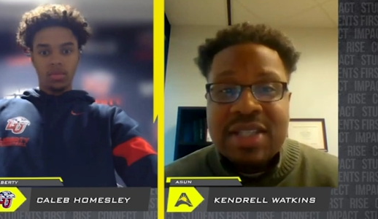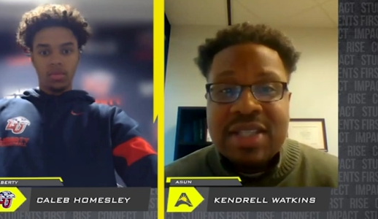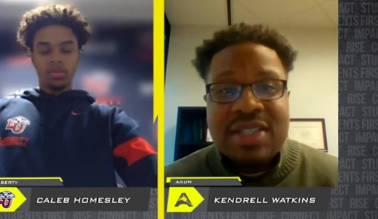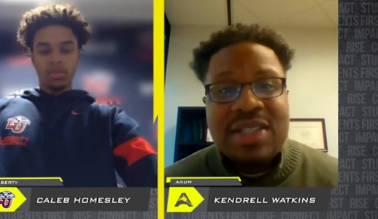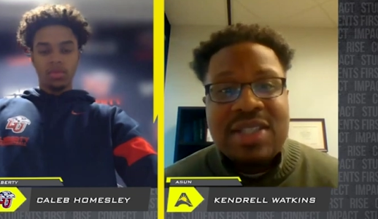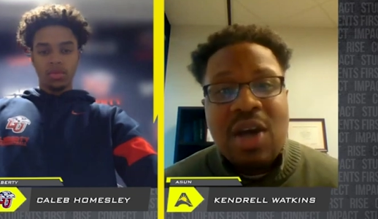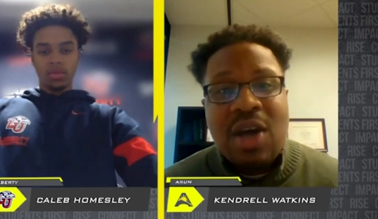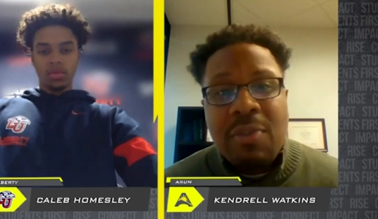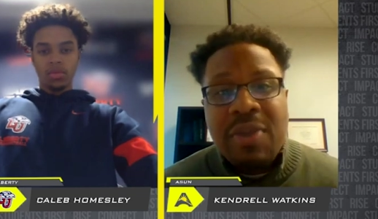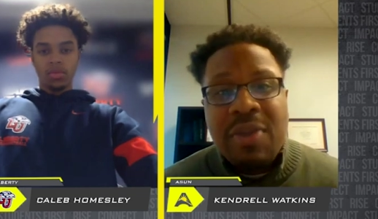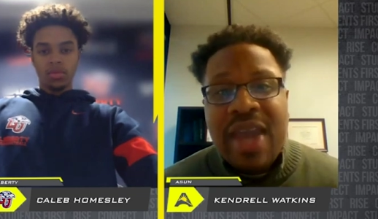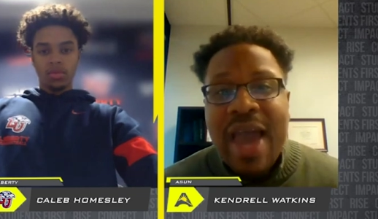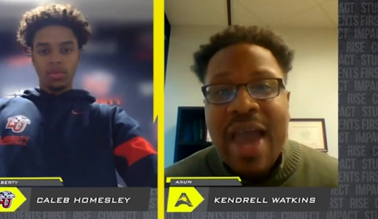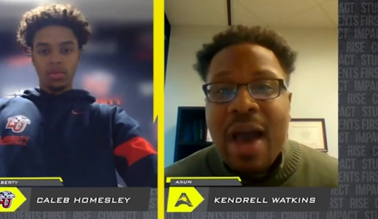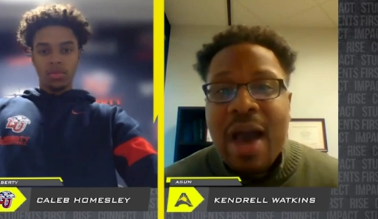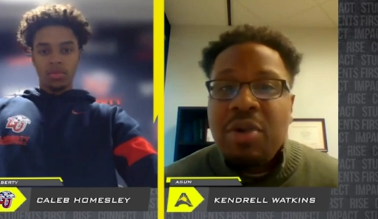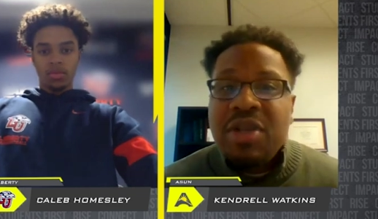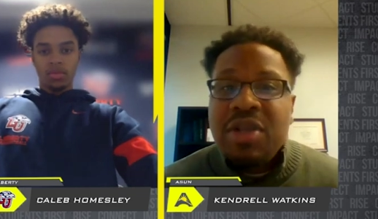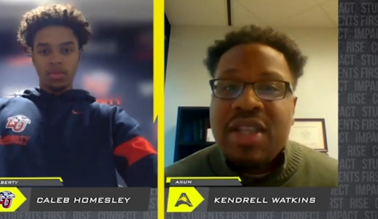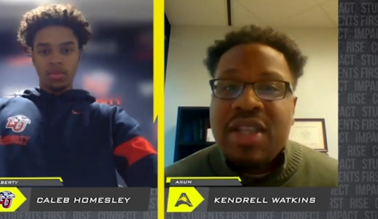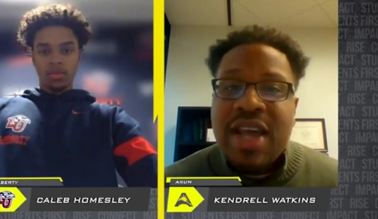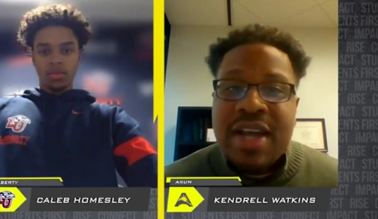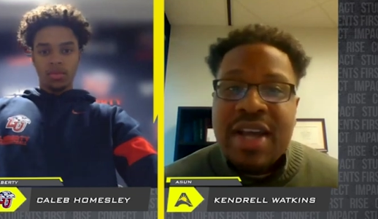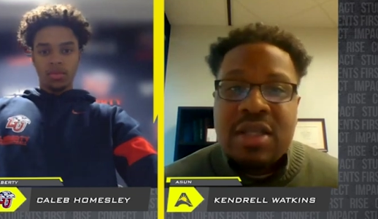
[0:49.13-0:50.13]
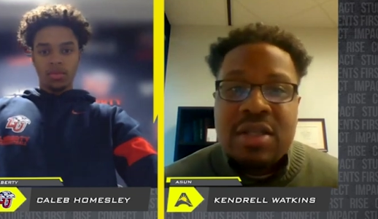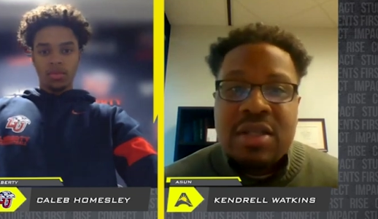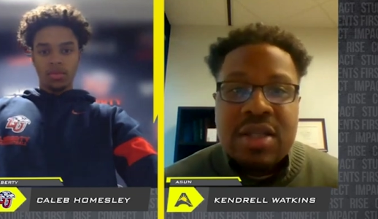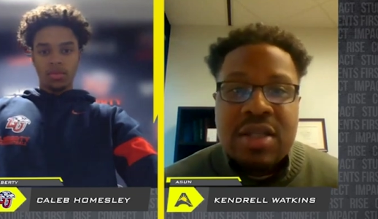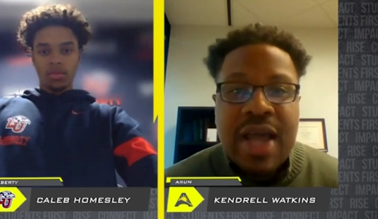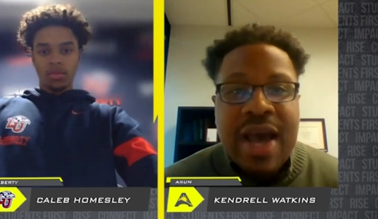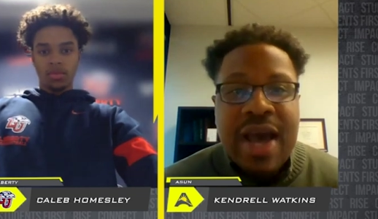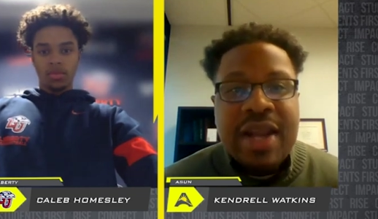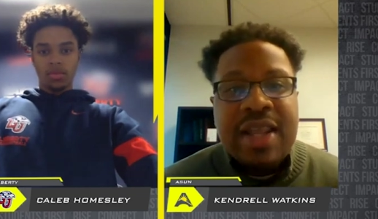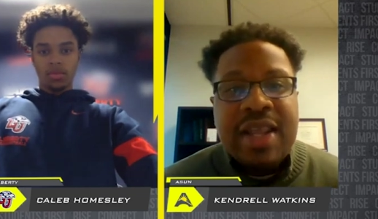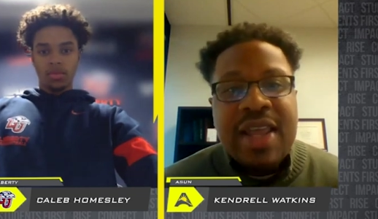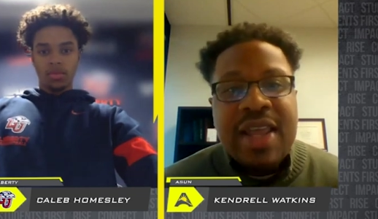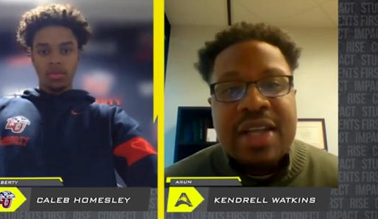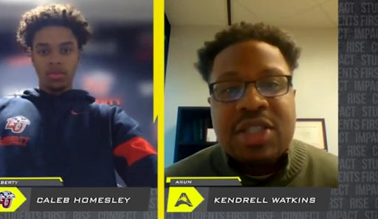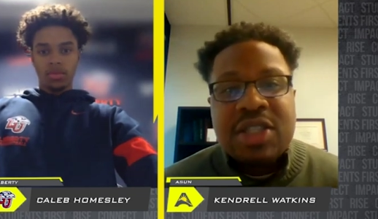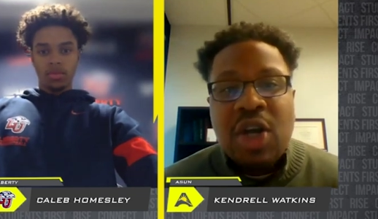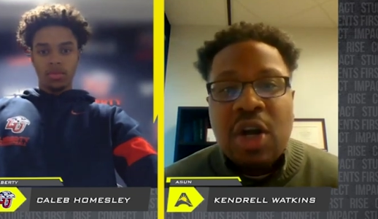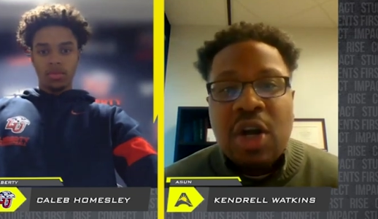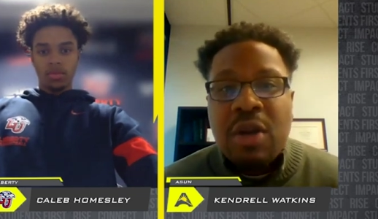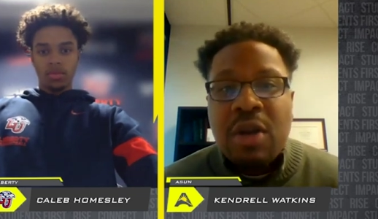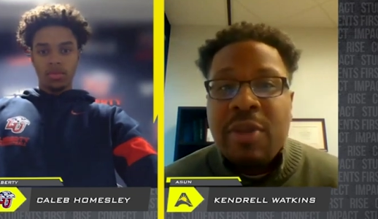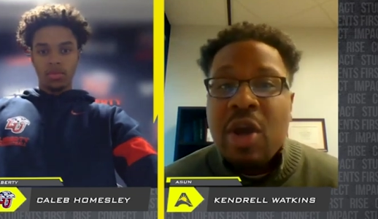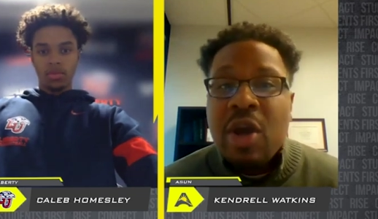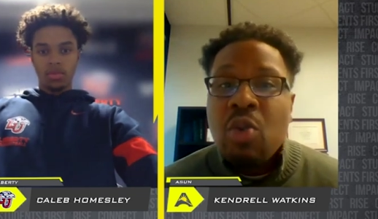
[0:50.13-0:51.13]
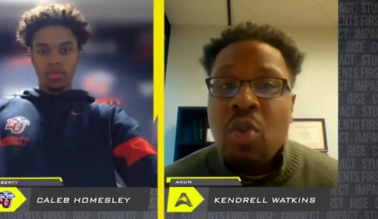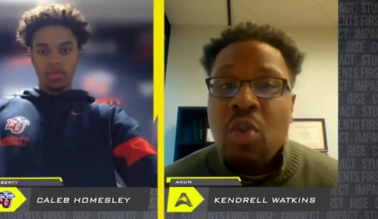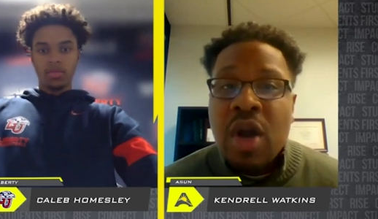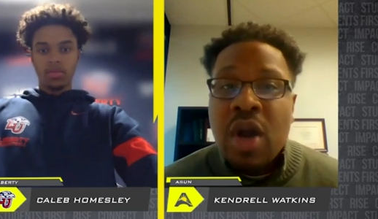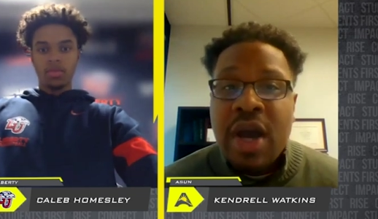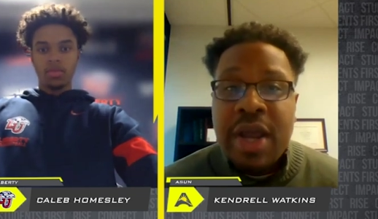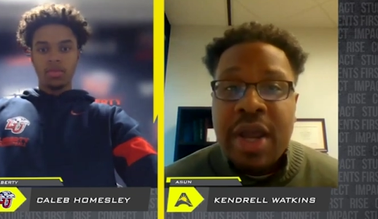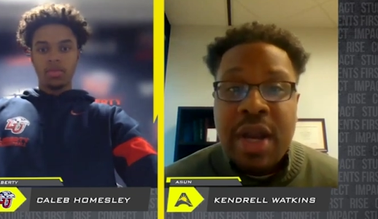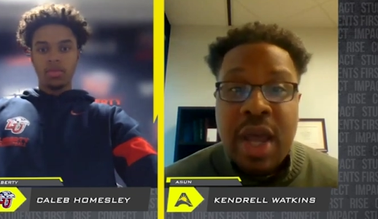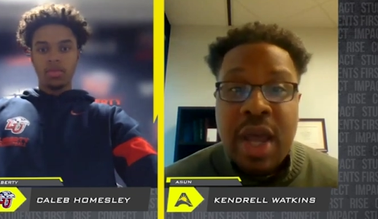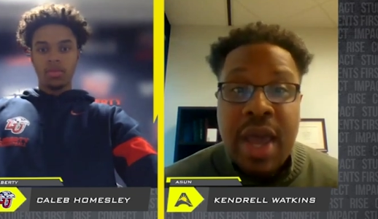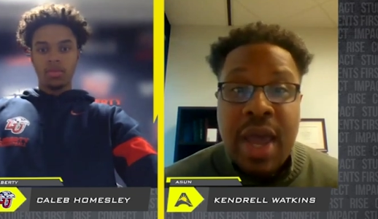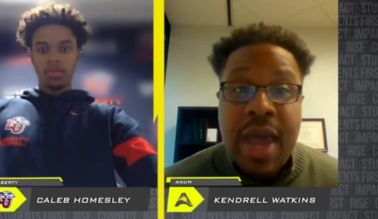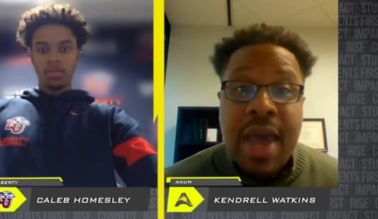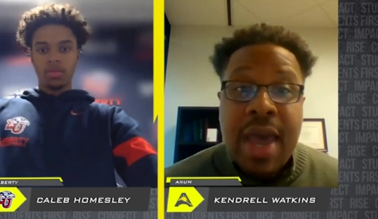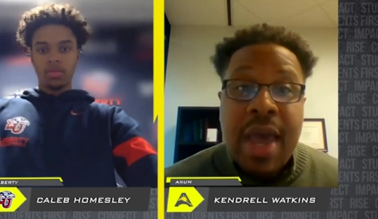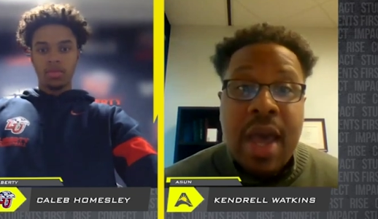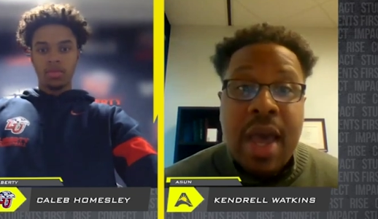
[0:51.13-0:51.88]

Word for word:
Speaker 1: Just tell me how would that how did that tournament run?